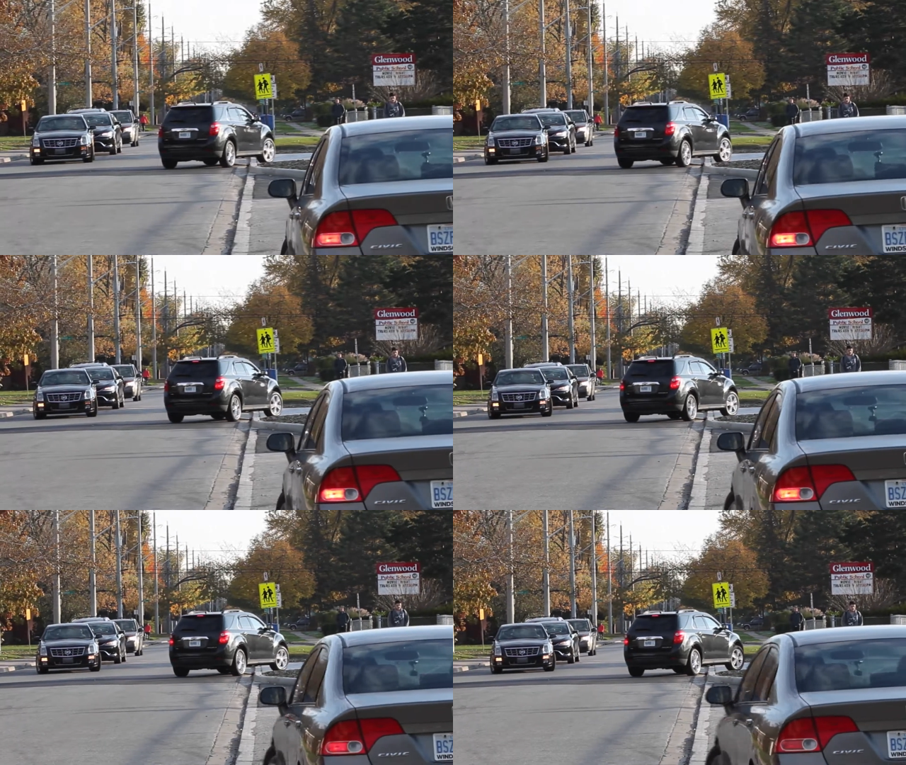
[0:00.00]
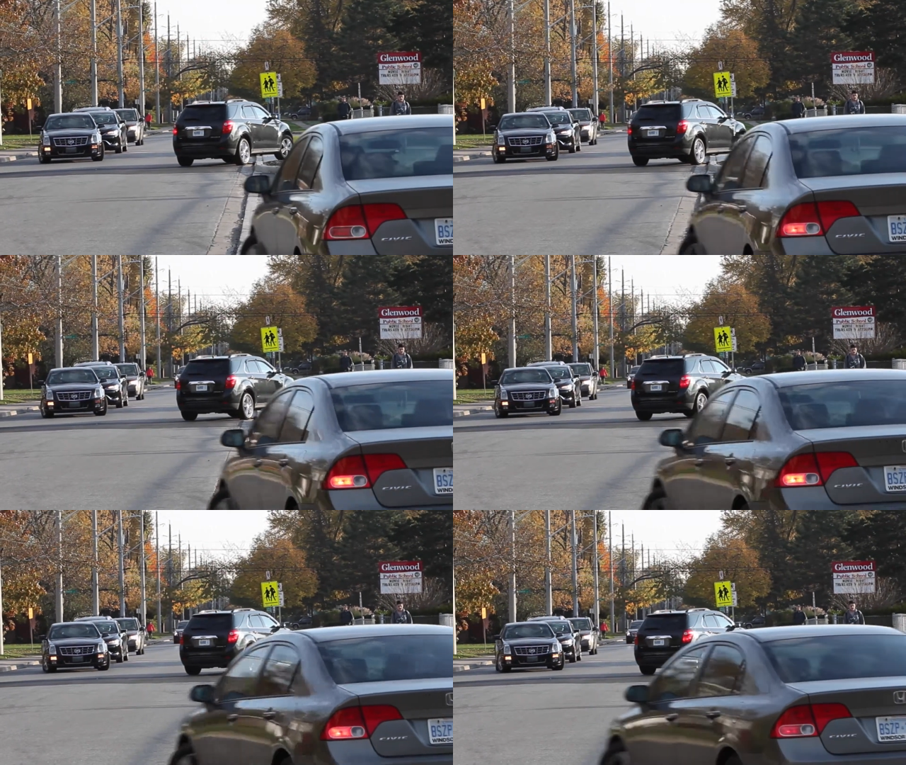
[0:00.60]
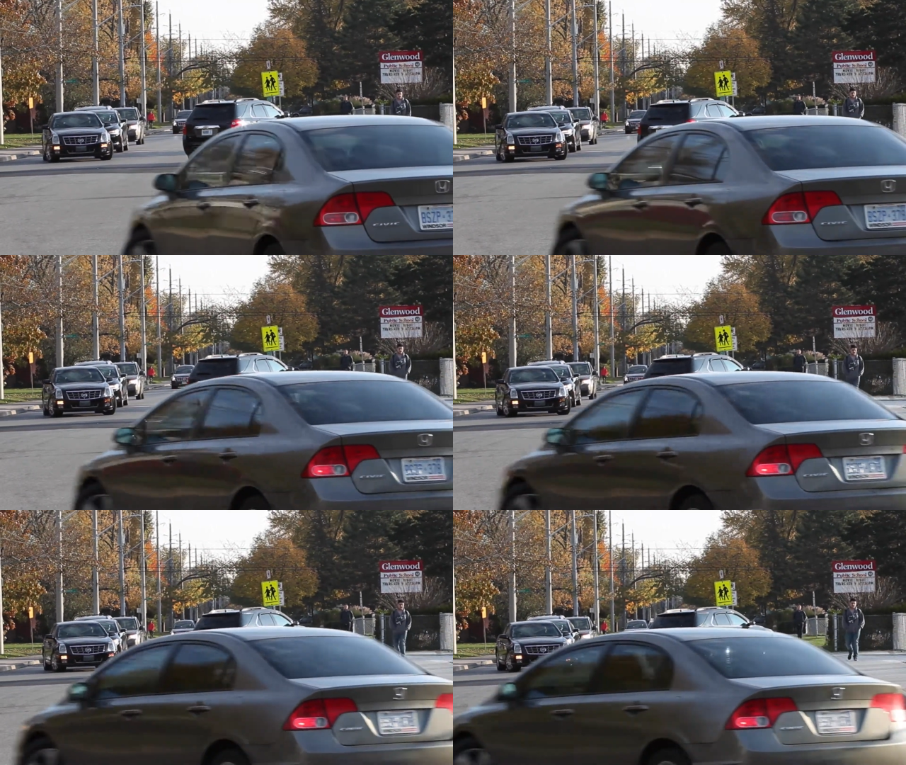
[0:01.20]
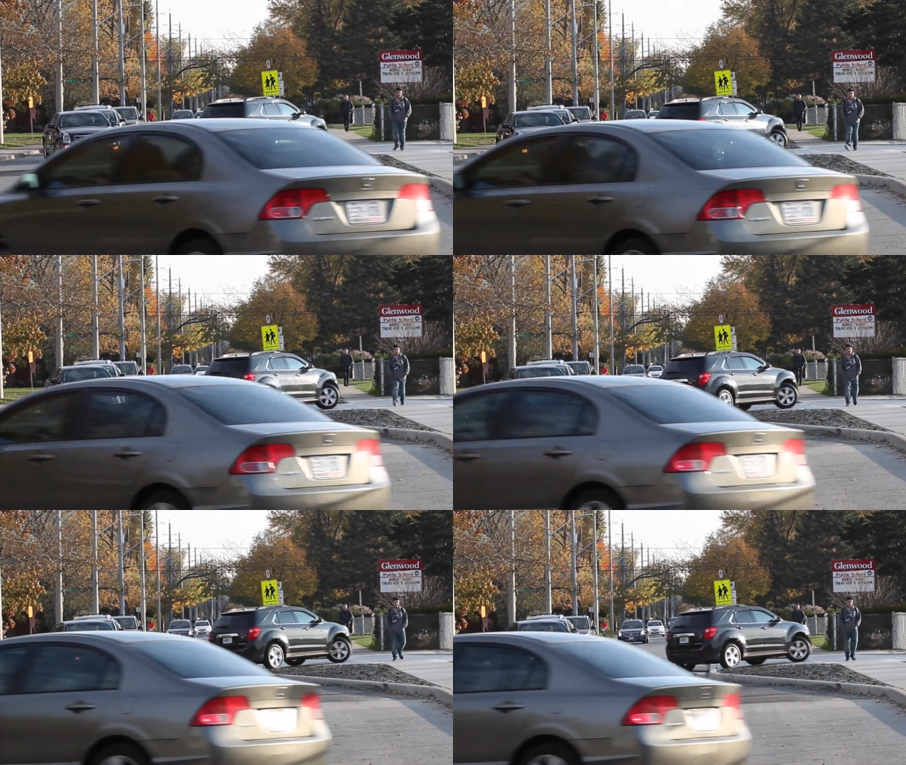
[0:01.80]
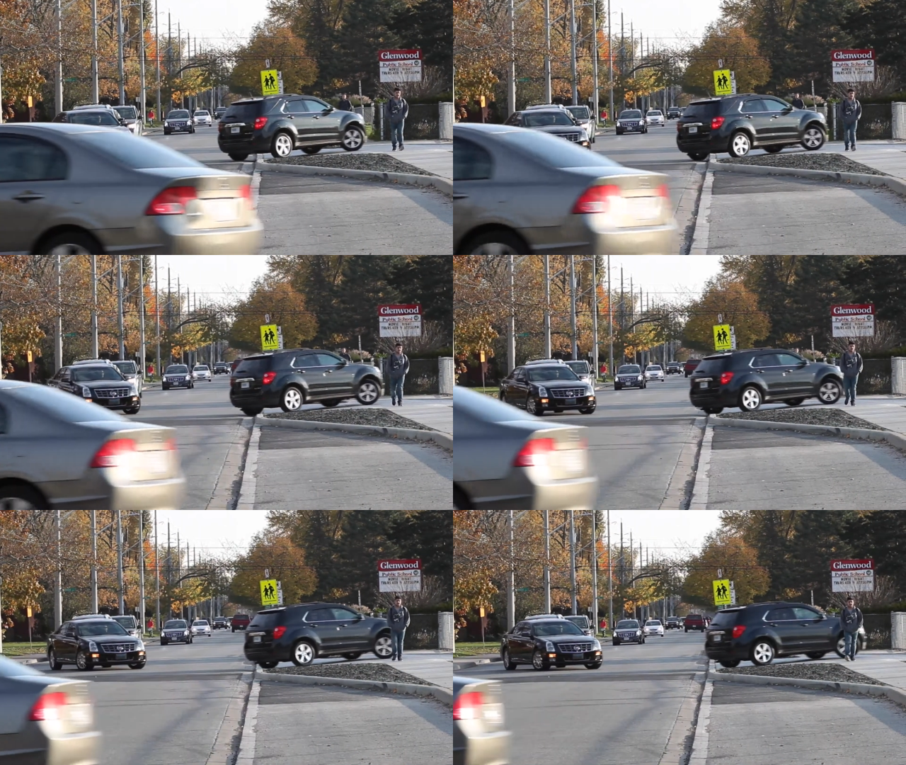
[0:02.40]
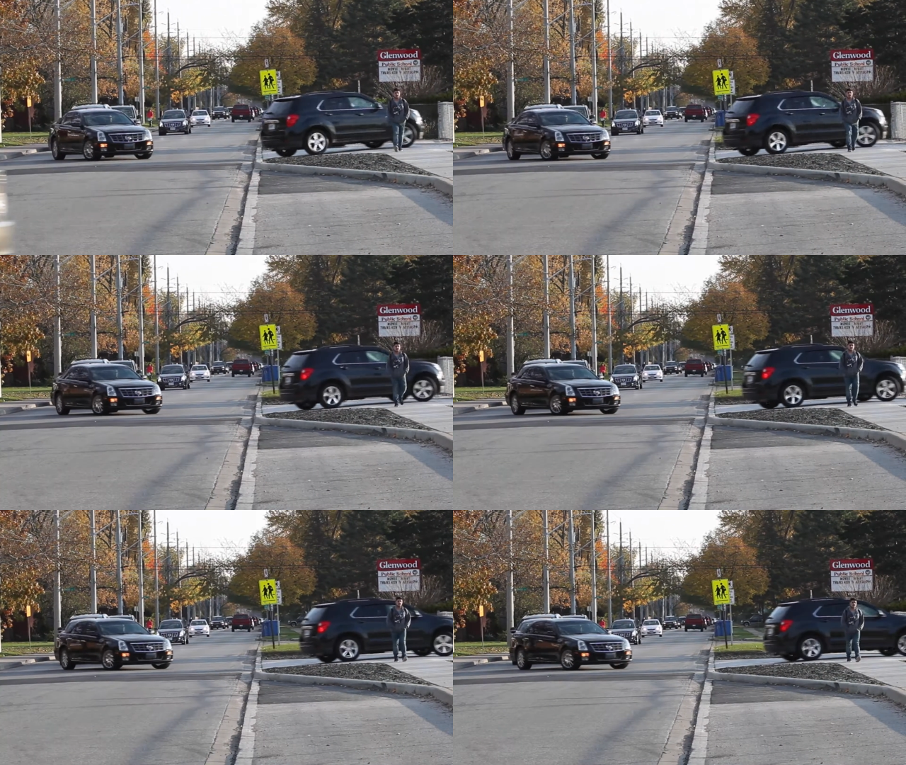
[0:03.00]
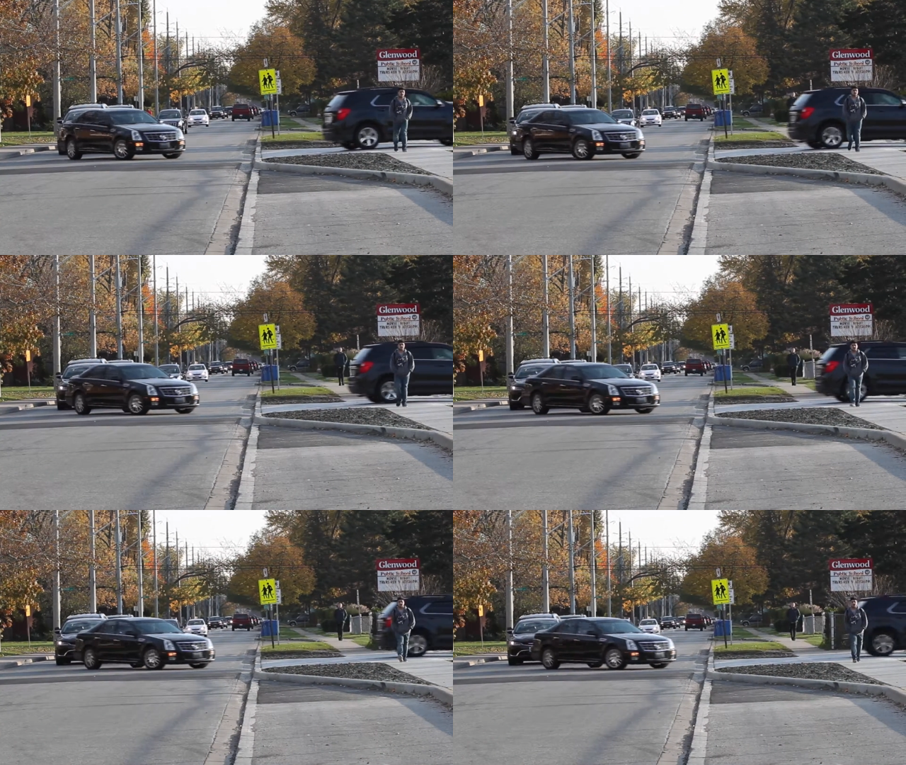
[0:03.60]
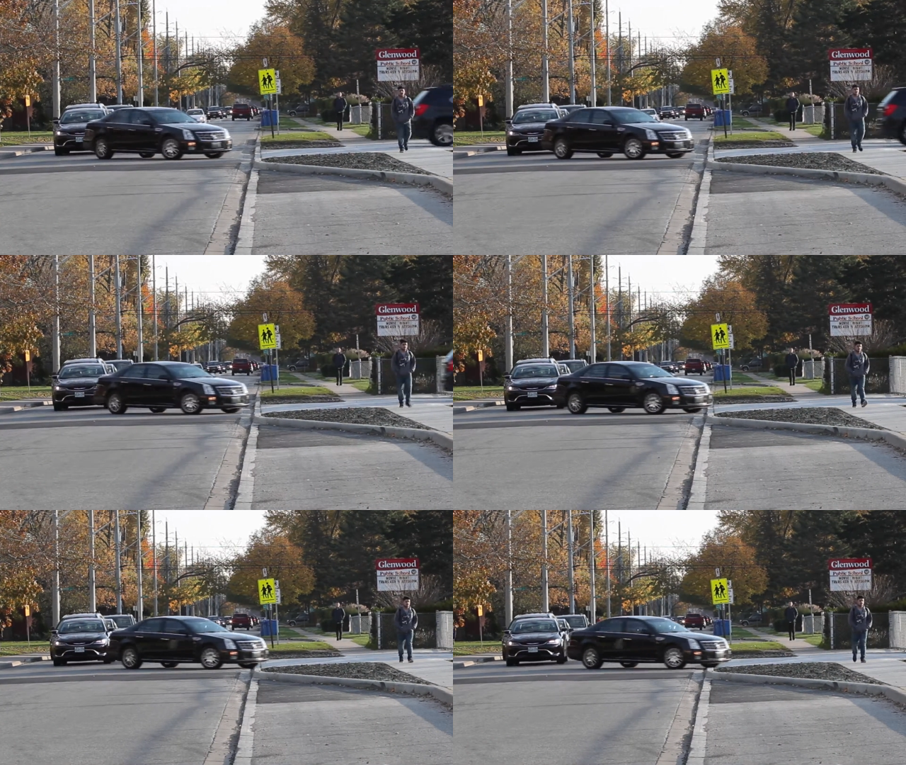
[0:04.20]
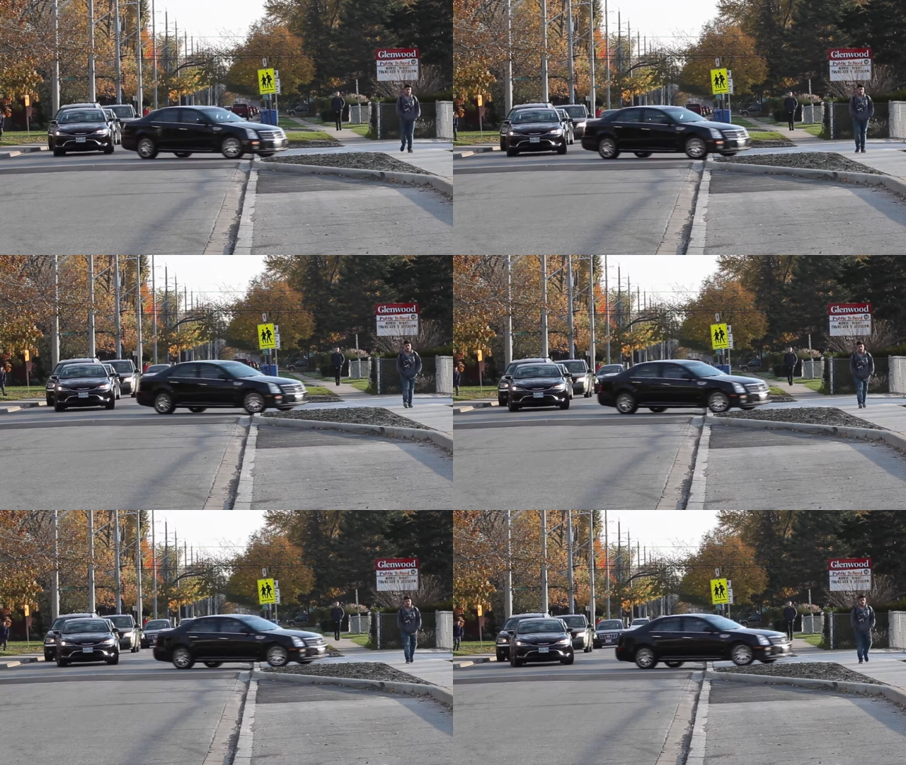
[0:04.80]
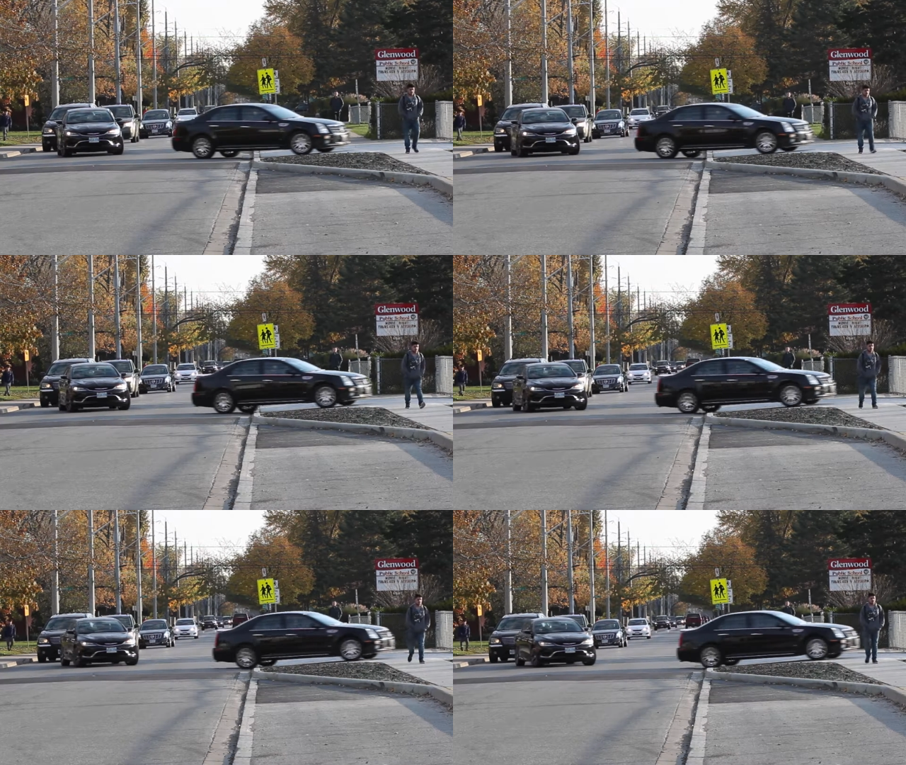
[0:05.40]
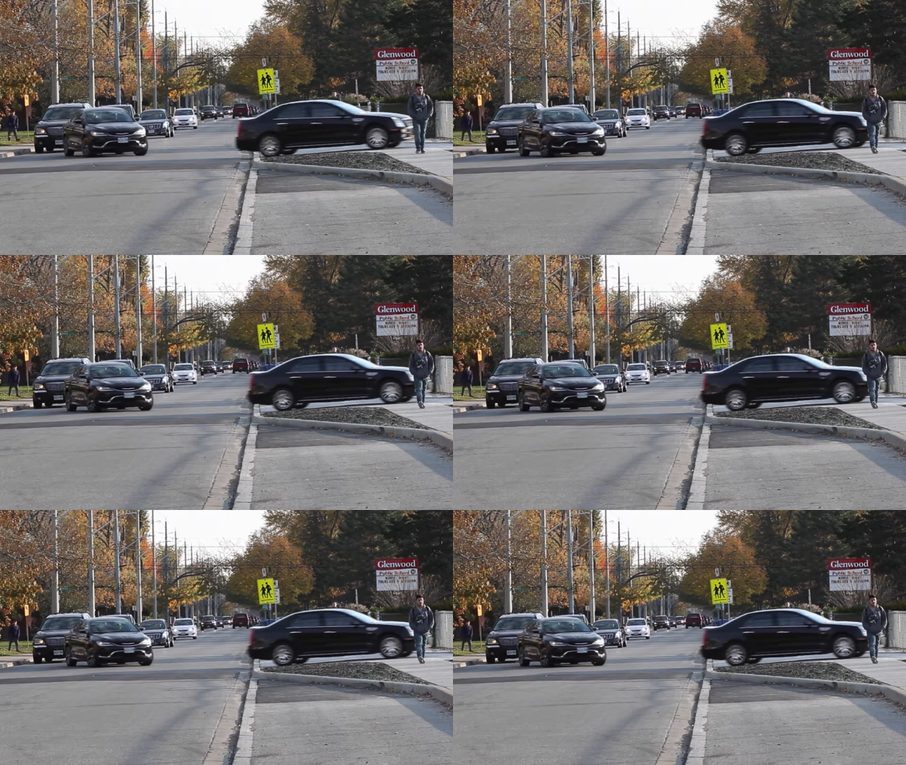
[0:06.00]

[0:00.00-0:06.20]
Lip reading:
(no speaker visible)